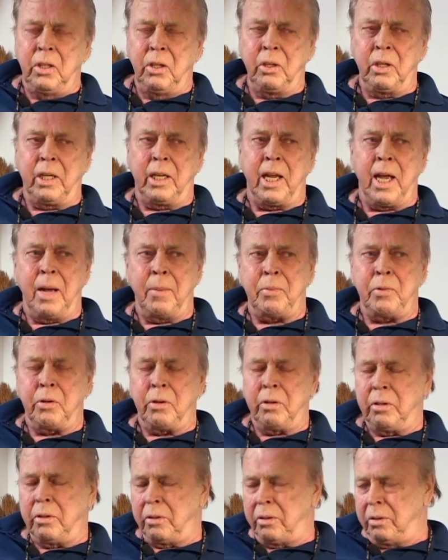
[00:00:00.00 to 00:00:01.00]
you can
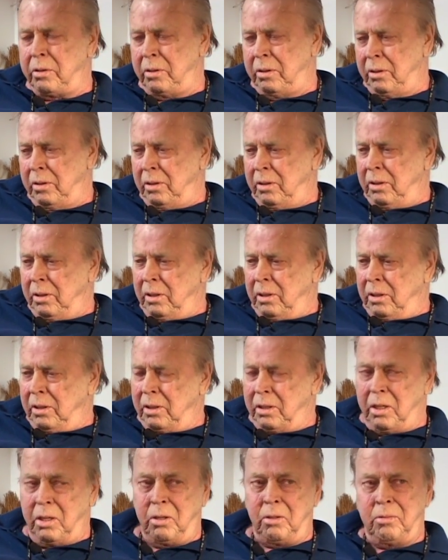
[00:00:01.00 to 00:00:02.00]
capture
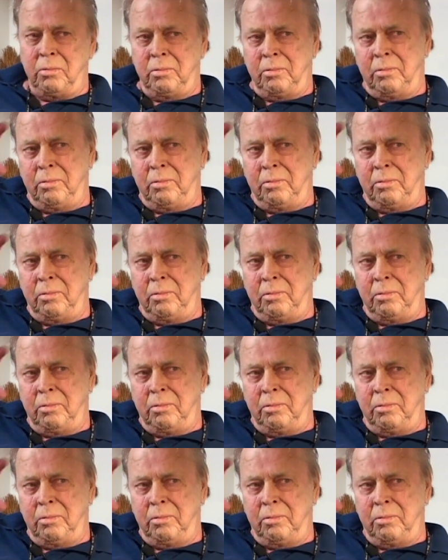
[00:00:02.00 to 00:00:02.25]
little